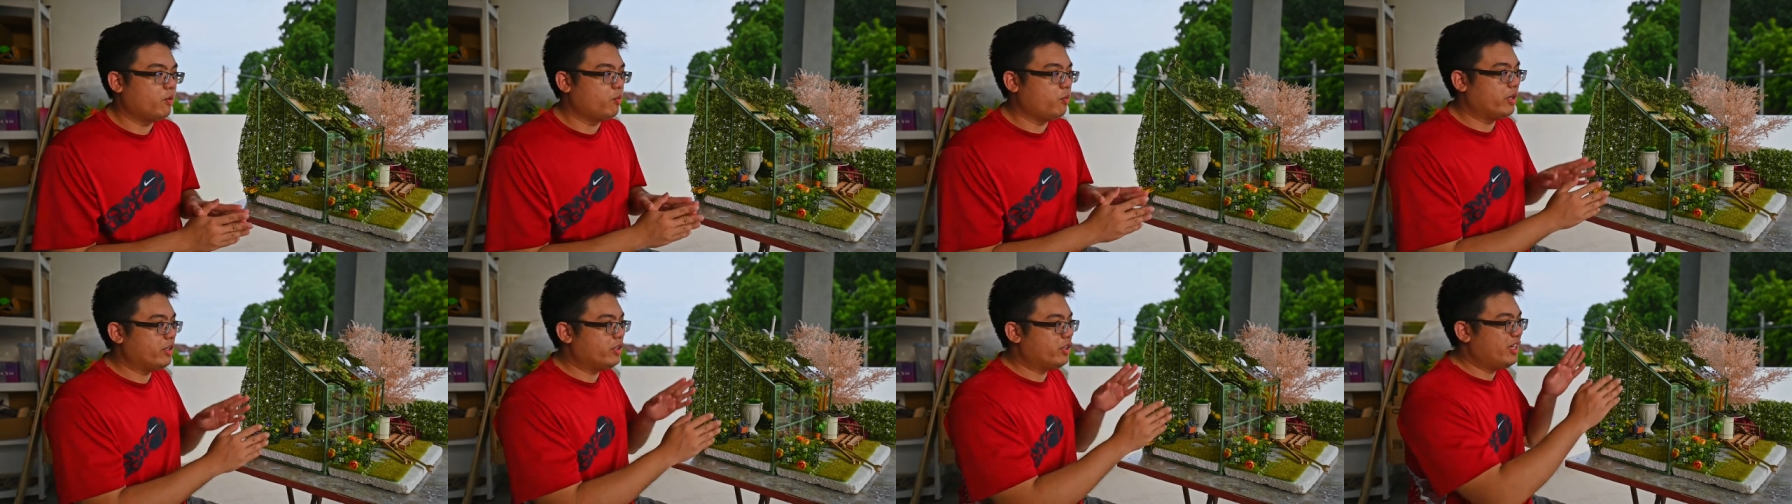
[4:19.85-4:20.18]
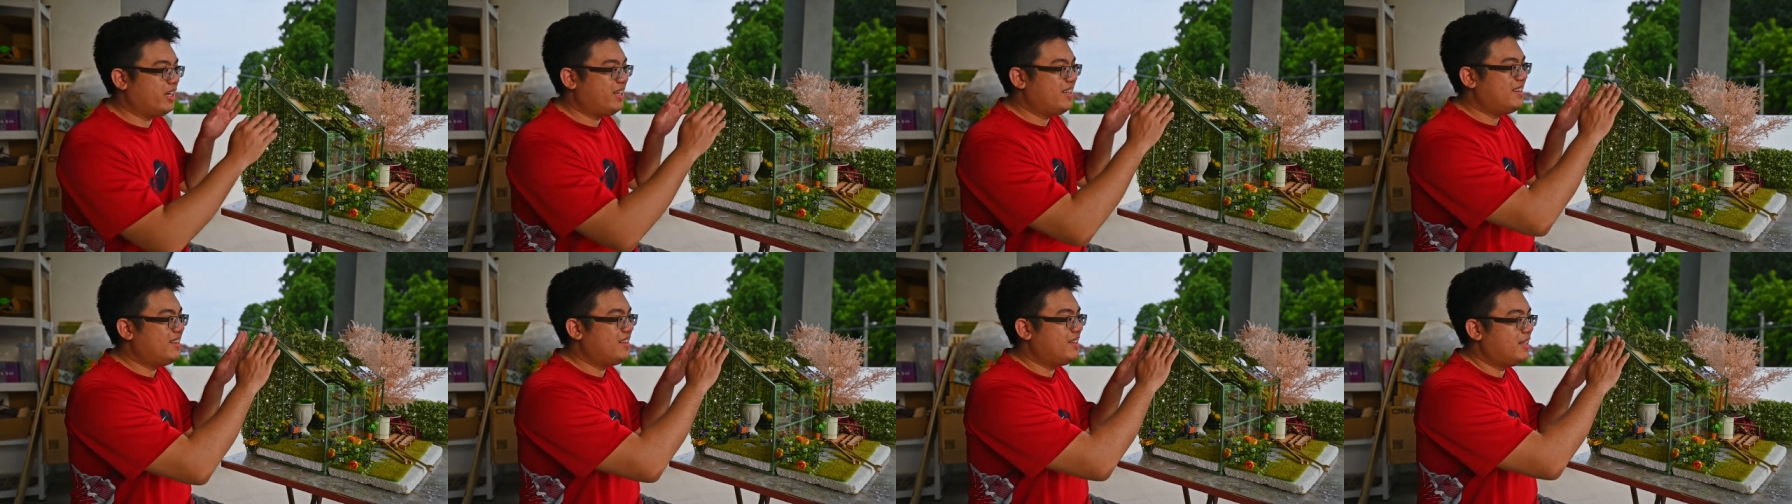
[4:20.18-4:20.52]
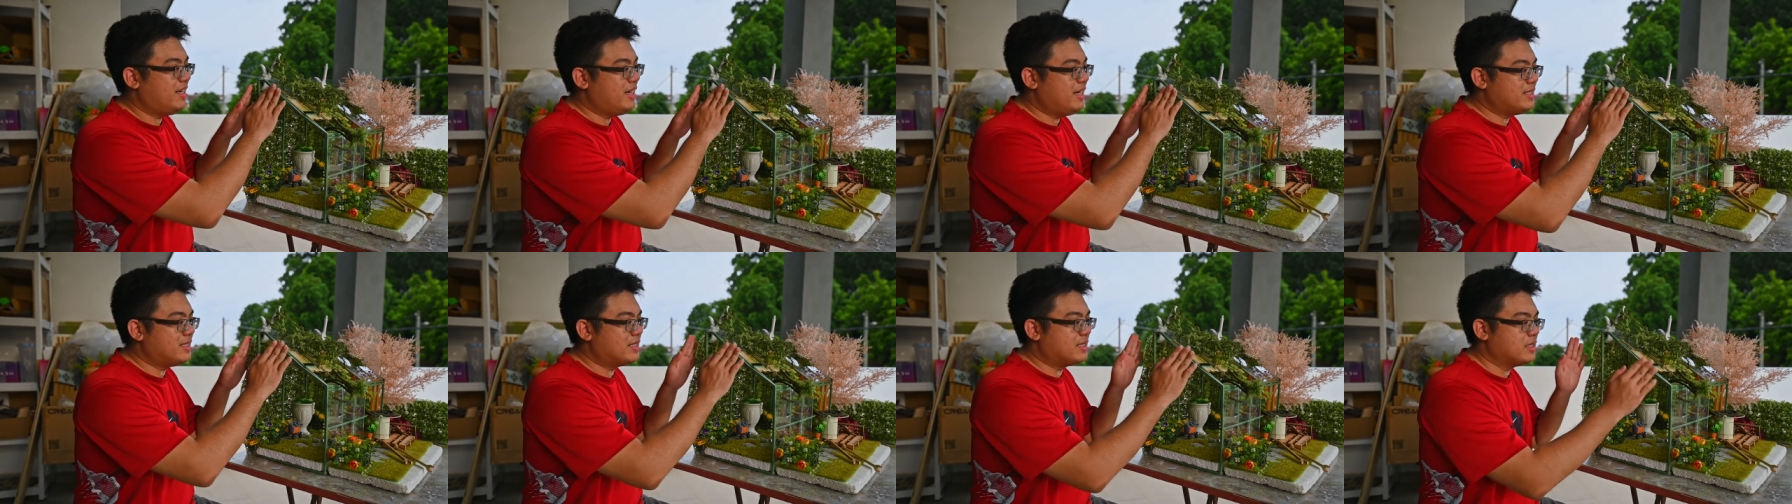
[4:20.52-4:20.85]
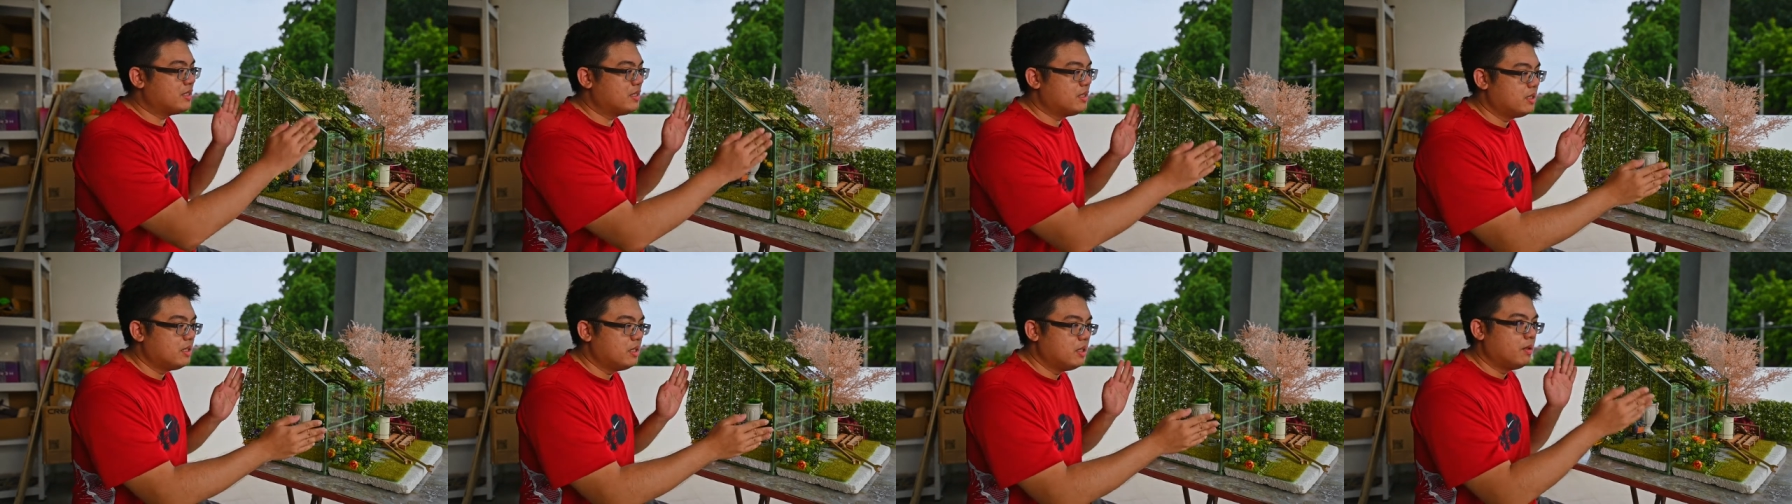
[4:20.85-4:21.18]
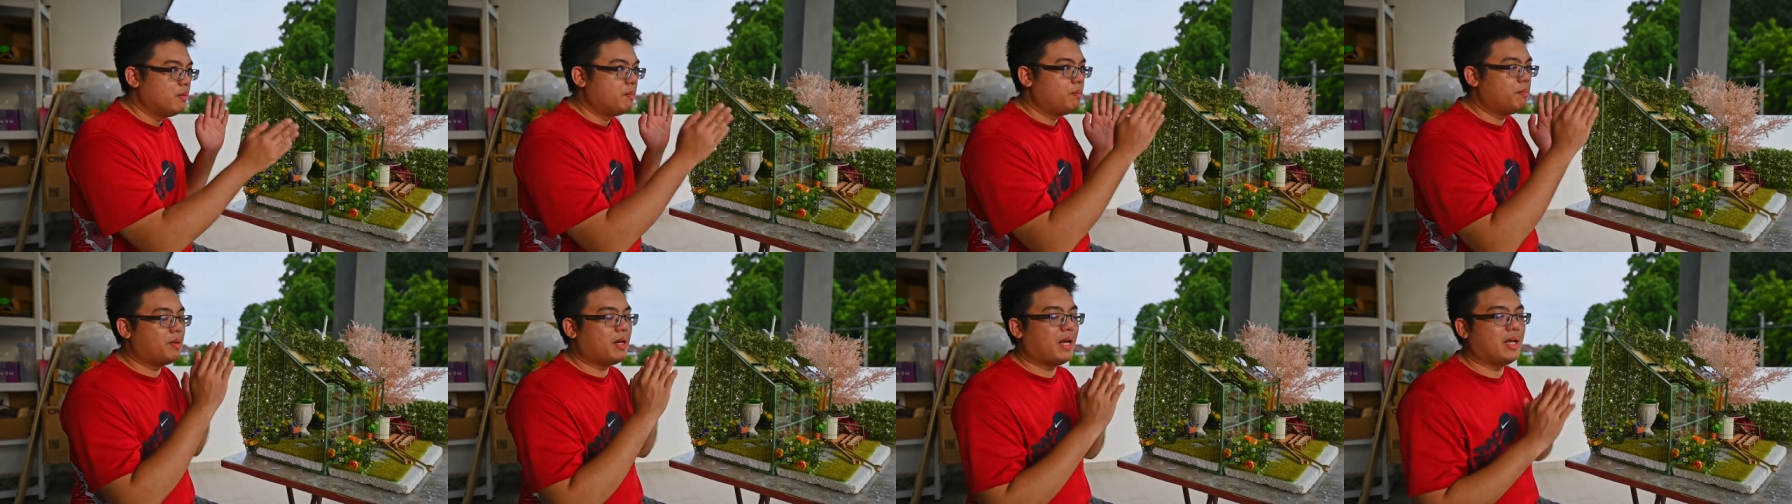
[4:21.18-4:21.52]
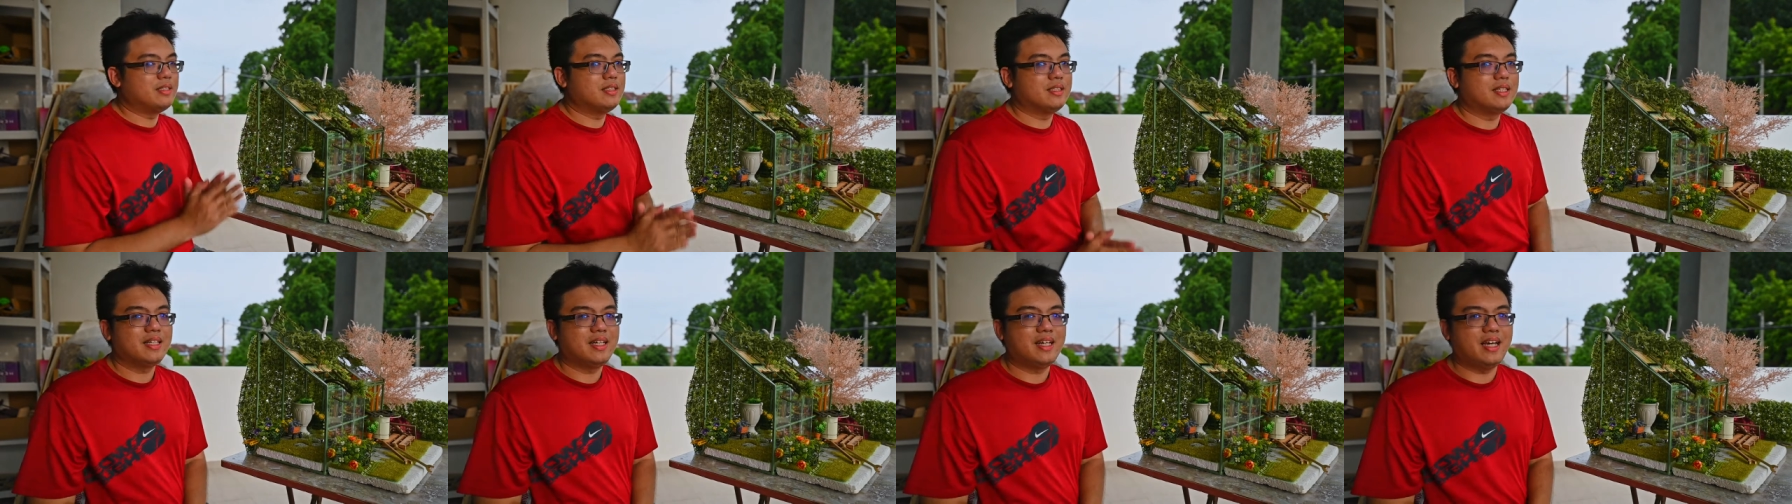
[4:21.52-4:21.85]
within this
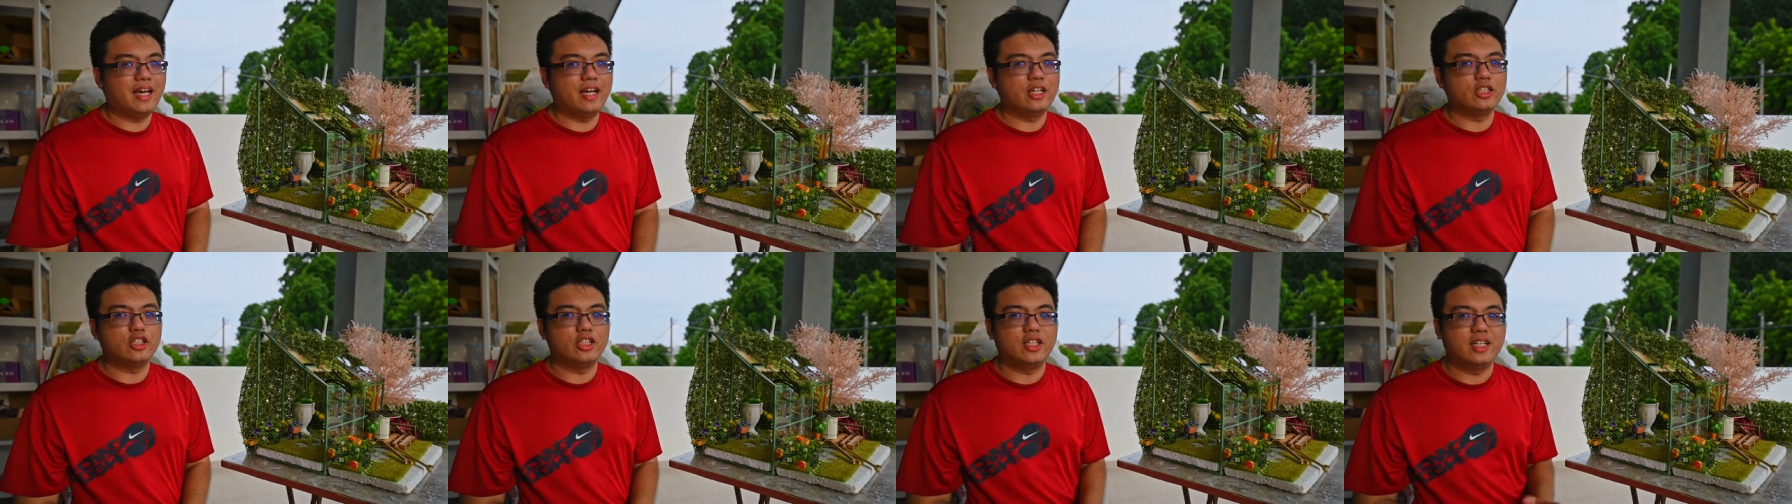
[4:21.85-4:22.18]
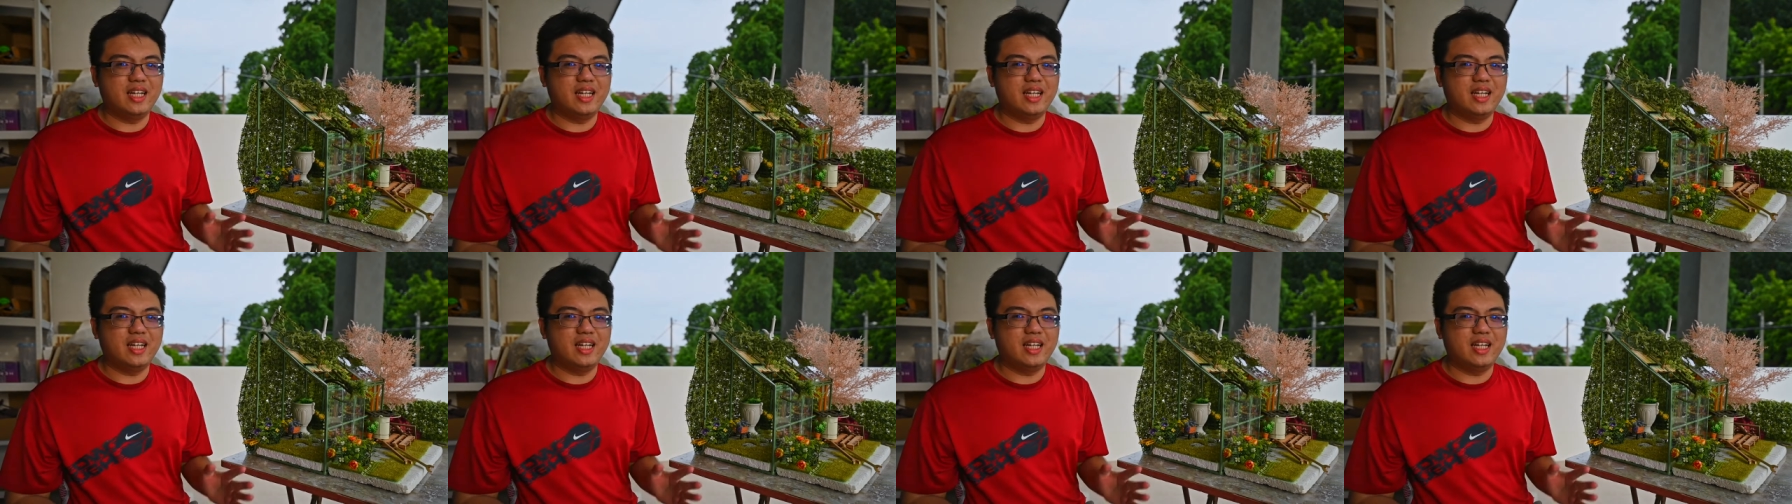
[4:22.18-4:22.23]
plant cage.